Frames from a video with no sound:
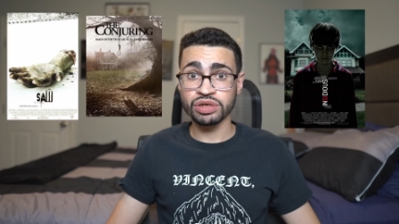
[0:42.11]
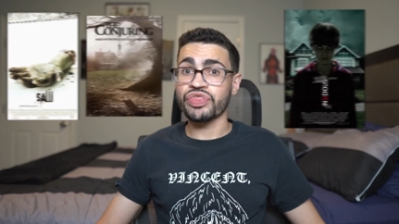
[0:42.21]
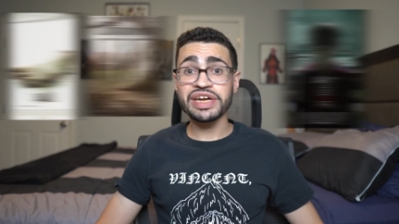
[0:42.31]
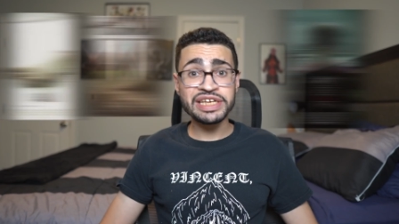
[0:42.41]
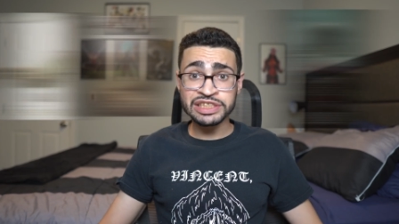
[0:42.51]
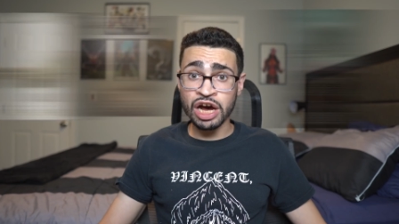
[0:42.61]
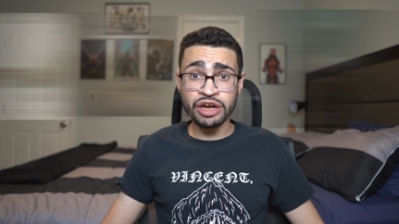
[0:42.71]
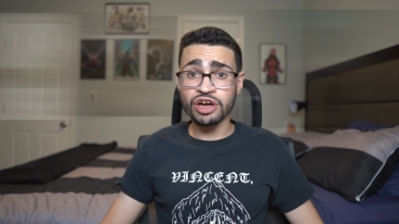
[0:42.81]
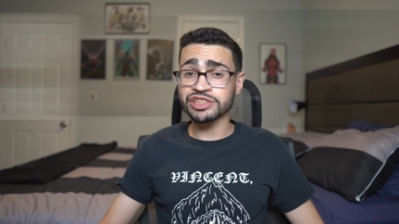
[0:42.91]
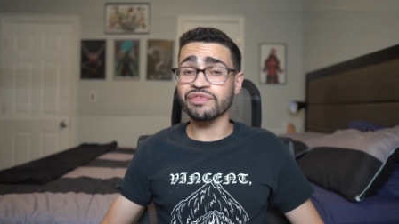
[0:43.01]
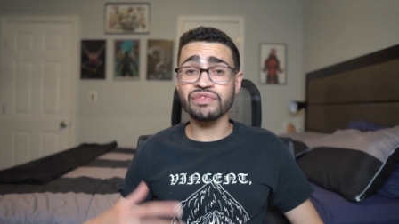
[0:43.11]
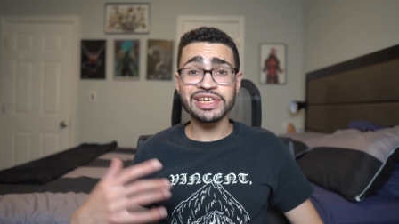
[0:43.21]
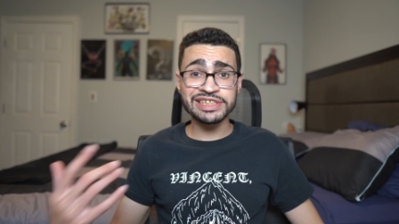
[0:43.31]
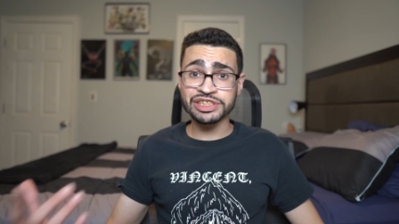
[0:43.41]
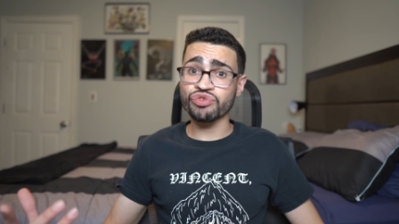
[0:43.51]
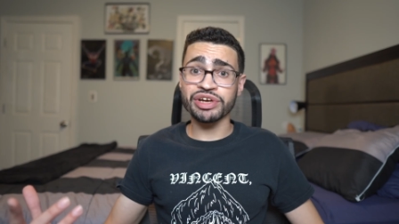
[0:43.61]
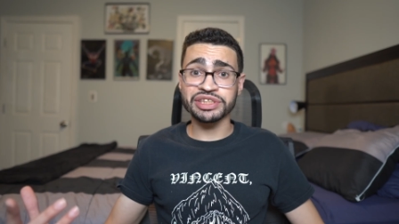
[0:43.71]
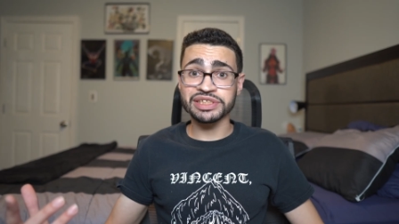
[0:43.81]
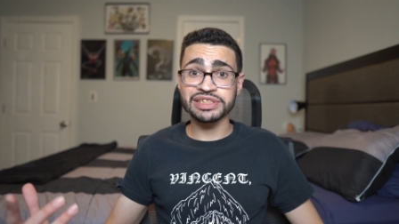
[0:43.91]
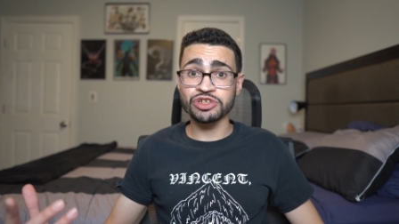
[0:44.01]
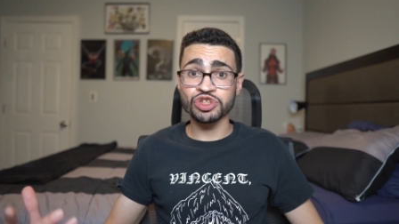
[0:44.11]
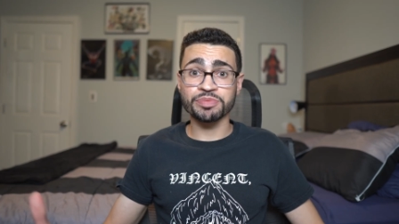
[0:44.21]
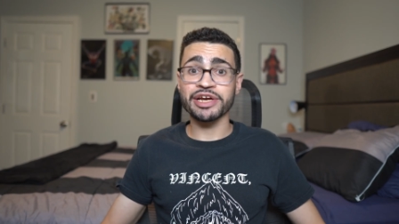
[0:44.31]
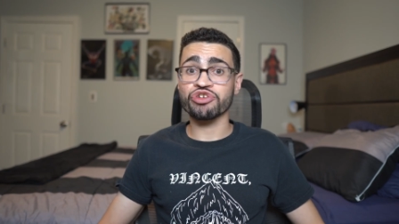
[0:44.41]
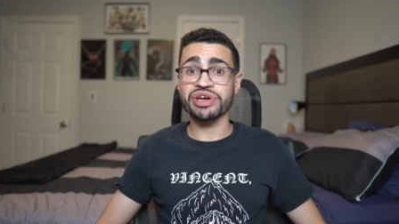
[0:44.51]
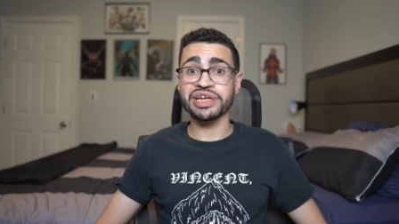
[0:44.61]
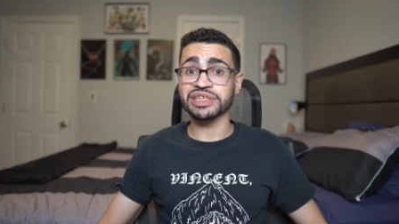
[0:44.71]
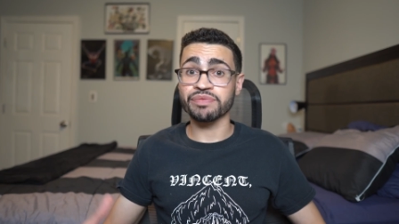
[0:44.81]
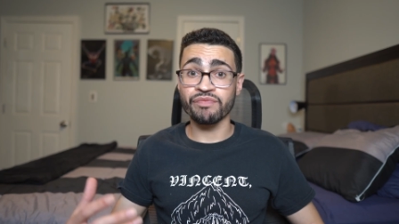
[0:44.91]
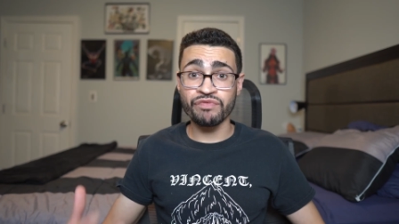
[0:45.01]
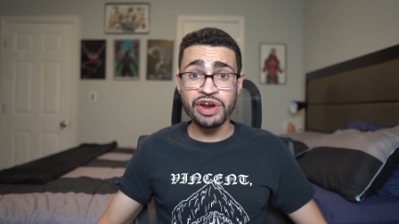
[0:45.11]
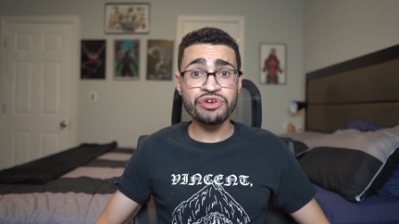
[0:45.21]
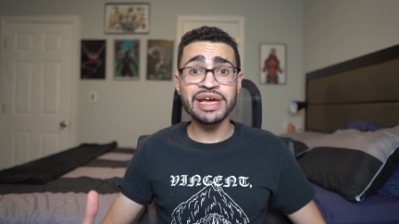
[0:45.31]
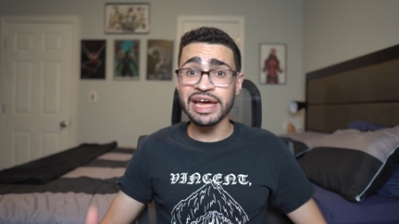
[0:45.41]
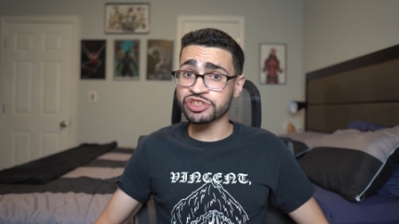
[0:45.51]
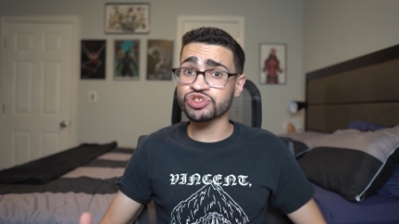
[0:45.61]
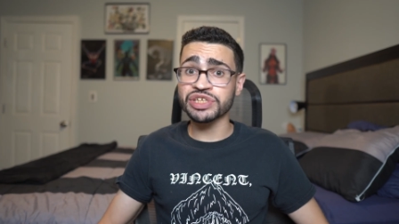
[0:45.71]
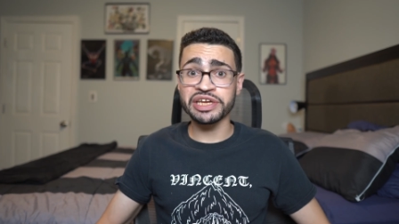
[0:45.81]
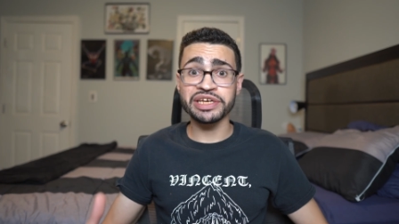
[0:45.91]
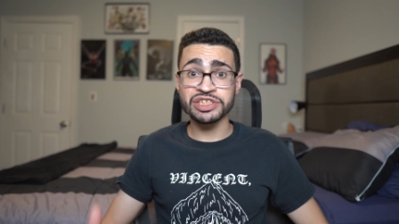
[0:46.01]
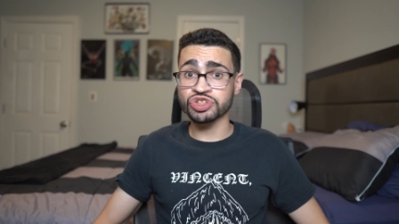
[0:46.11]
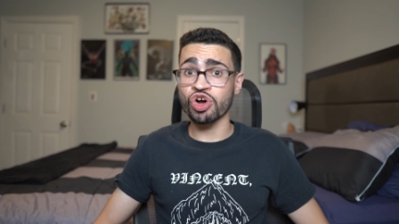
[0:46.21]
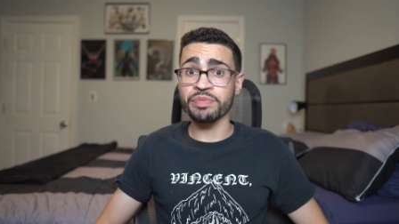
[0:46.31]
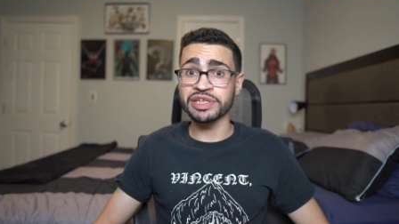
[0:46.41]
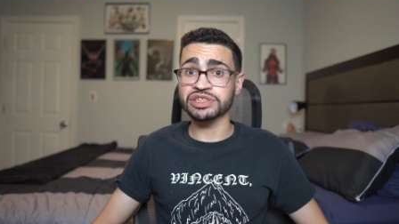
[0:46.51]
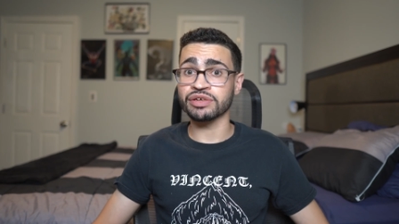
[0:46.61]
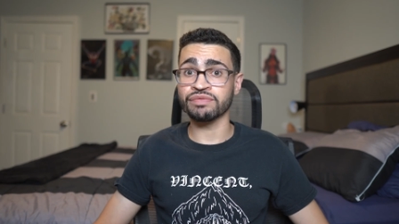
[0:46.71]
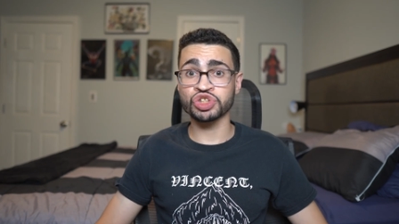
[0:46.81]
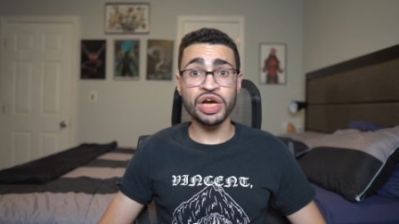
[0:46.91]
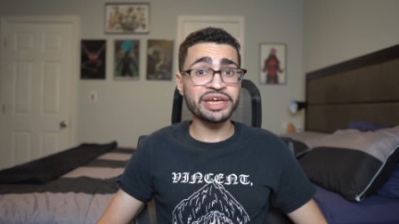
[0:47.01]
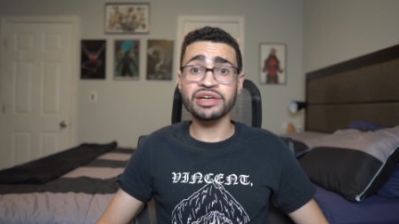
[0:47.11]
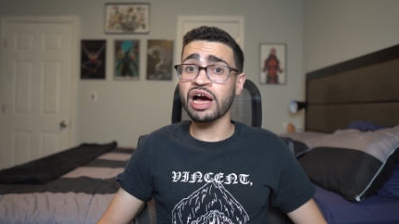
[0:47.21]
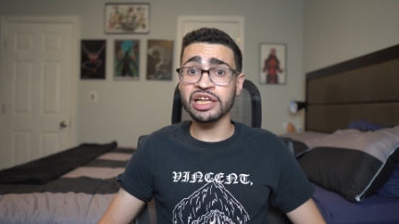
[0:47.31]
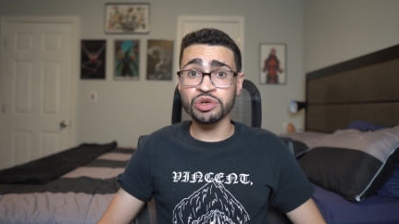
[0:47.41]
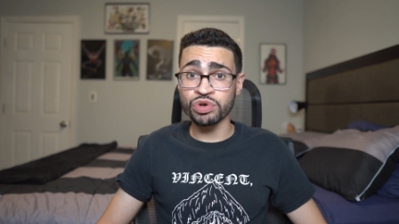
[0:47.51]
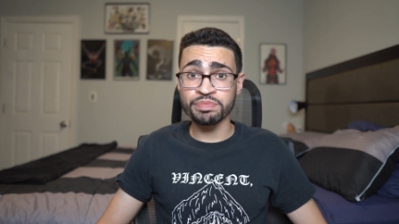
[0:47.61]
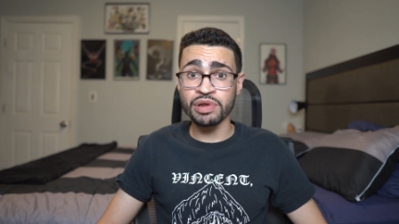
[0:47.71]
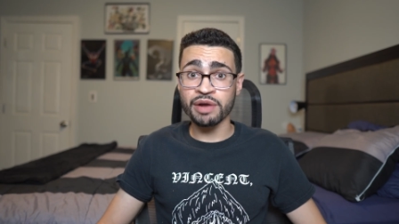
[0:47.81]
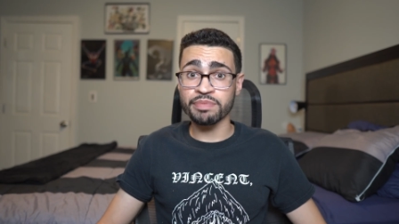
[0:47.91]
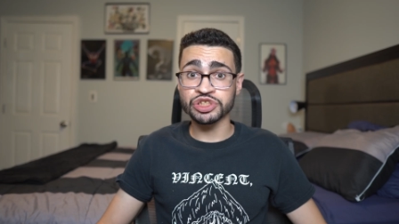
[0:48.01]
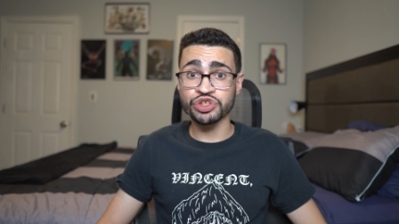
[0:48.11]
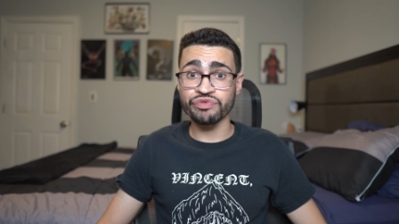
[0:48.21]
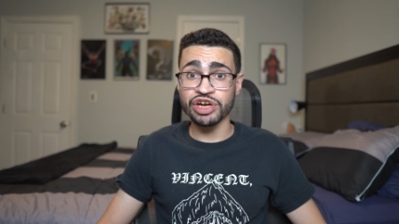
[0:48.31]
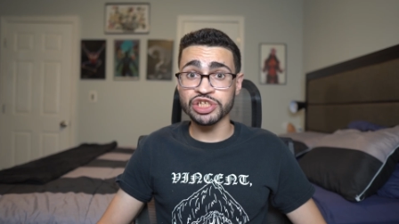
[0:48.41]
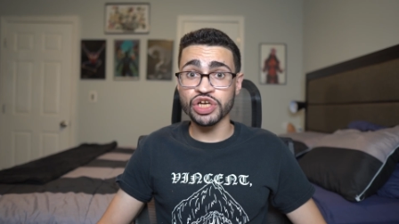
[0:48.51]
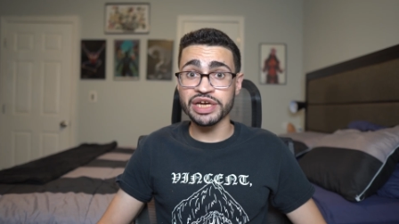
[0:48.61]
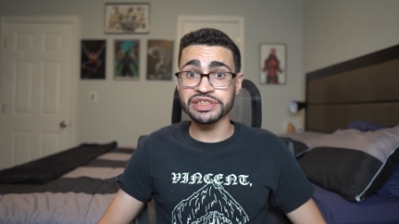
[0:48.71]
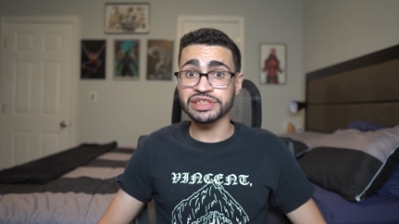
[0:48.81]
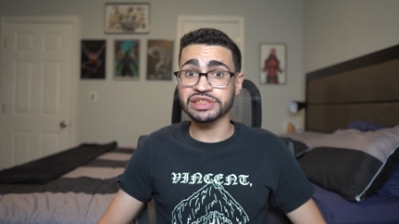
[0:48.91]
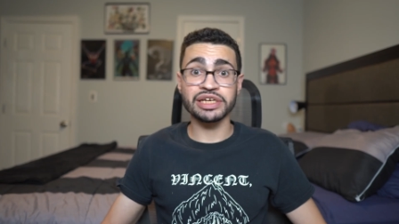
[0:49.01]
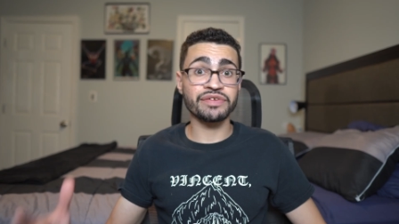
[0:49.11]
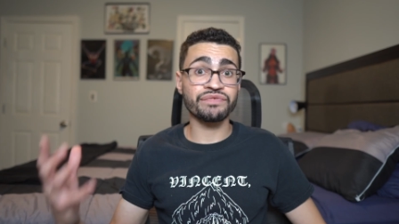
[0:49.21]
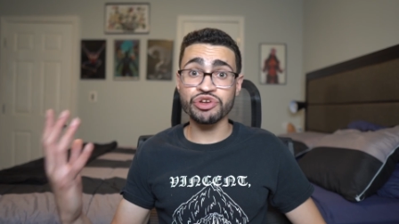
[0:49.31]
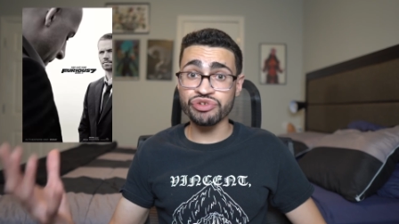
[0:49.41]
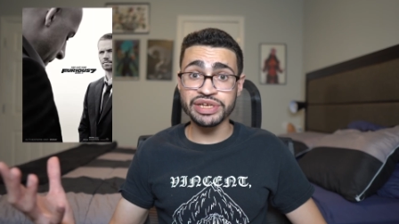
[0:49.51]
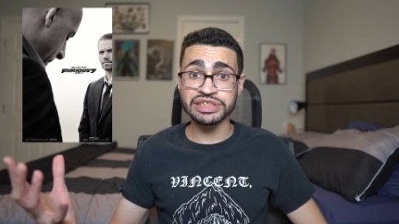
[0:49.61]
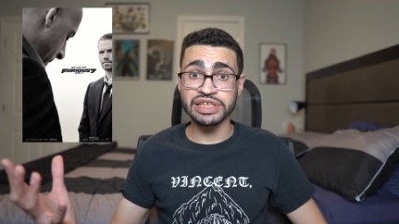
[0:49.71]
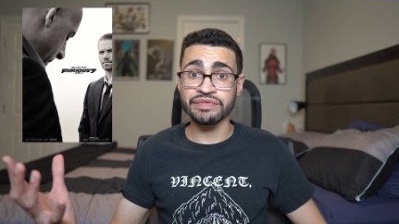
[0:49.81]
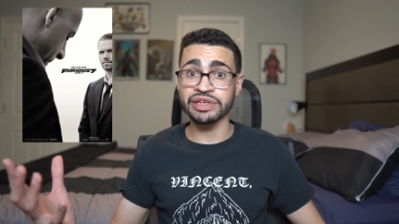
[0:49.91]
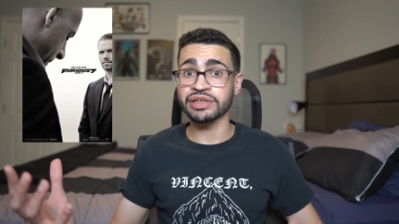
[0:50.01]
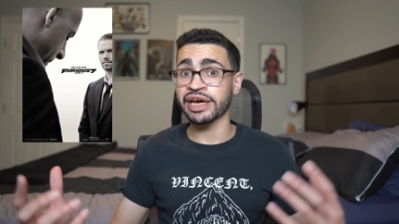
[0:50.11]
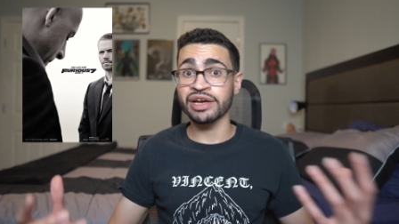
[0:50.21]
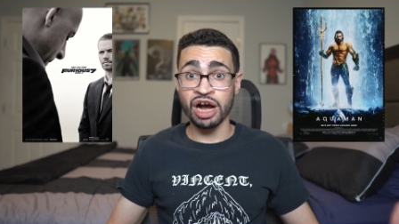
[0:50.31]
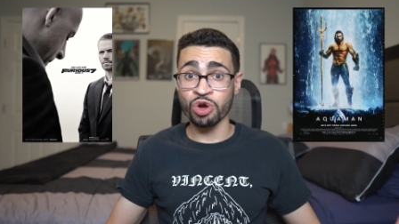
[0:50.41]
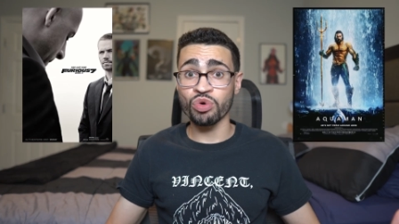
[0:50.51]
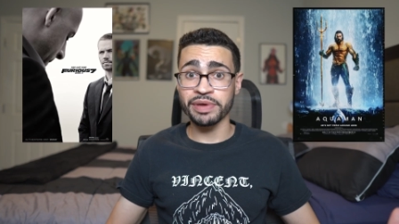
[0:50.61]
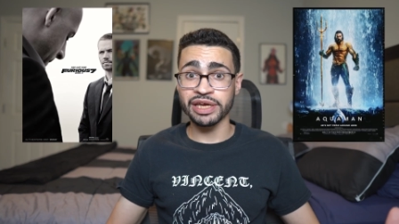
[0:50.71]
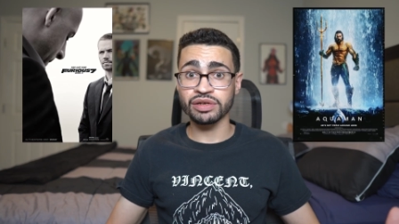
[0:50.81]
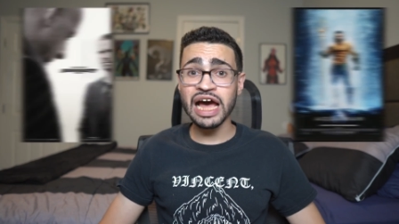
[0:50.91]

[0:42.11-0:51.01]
Then he's gone on to flex his directing skills by creating some very entertaining installments of giant Hollywood blockbuster franchises like Furious 7 and Aquaman.